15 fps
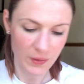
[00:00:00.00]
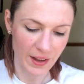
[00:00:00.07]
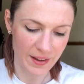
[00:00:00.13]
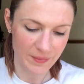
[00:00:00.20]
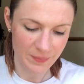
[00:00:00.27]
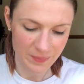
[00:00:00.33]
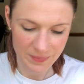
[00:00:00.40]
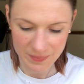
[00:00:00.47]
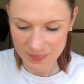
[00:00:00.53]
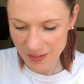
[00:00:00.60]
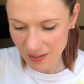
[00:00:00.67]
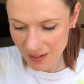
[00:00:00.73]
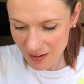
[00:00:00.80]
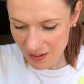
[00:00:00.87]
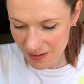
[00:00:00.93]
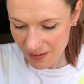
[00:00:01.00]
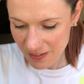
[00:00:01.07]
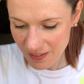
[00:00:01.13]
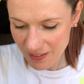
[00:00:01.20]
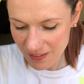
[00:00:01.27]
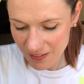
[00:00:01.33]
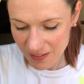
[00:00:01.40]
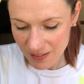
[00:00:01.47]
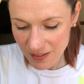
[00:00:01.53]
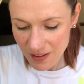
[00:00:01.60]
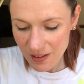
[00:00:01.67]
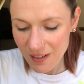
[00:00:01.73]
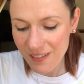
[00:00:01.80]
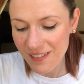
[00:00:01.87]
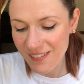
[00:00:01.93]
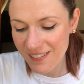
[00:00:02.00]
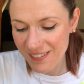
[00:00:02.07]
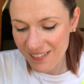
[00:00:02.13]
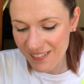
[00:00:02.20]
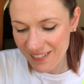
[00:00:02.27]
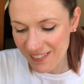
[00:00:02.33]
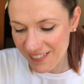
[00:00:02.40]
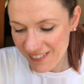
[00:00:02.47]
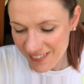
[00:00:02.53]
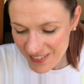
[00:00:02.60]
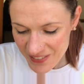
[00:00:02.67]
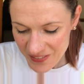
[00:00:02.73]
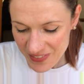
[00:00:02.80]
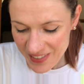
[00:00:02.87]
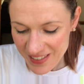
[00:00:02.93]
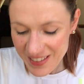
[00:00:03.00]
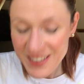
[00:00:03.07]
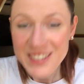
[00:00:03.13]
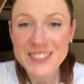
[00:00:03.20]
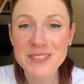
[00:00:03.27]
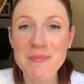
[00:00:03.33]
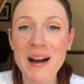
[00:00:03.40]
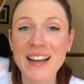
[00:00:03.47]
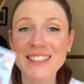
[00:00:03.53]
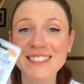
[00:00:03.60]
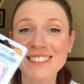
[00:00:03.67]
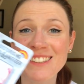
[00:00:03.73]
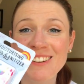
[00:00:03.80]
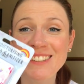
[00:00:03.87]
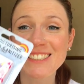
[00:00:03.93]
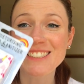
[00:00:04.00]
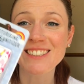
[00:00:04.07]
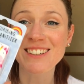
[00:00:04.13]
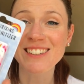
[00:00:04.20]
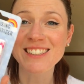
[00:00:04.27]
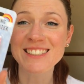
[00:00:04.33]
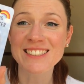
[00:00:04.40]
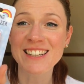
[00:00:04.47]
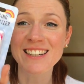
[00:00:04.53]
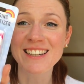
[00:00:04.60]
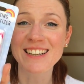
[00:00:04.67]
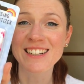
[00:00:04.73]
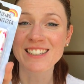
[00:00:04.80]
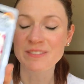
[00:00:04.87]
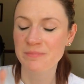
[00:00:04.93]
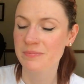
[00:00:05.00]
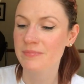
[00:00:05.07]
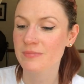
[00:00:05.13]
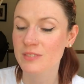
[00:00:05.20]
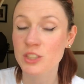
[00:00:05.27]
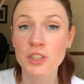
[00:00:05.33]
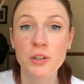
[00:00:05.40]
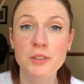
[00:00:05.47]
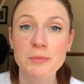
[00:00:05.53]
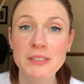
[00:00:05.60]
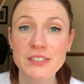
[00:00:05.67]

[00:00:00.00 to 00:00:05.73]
Okay, I got, oh, some hand sanitizer. She knows